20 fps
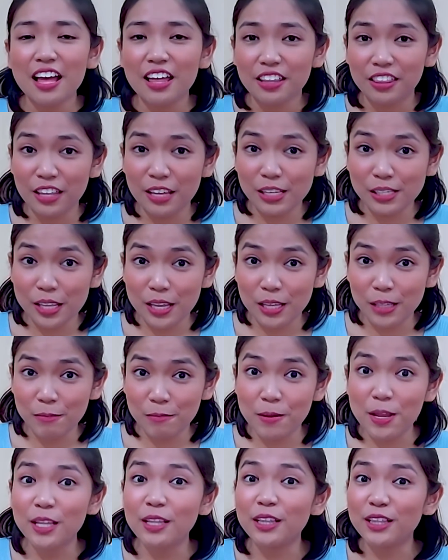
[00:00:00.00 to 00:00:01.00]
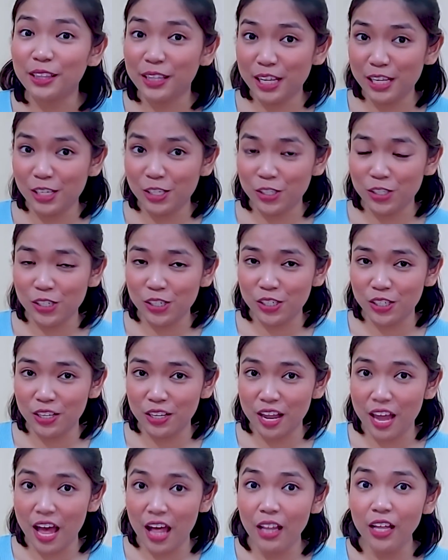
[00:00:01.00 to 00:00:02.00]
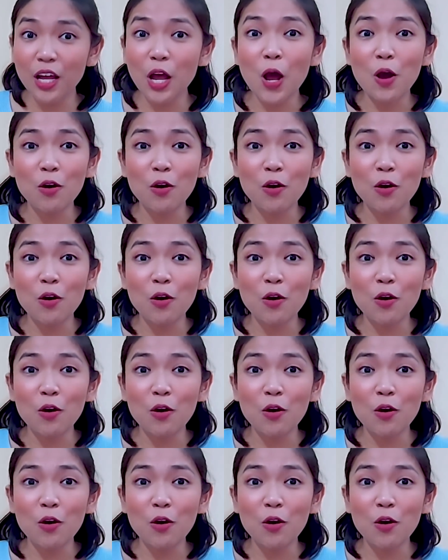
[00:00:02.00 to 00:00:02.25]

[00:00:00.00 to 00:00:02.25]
This has been Teacher Janelle